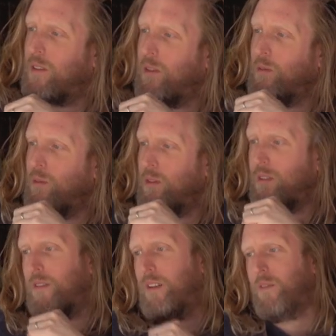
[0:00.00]
to
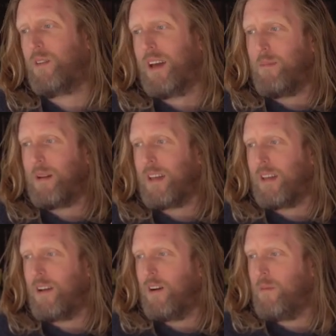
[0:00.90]
uh, lovely
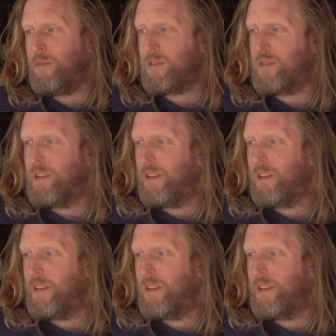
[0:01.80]
Amberley Arms.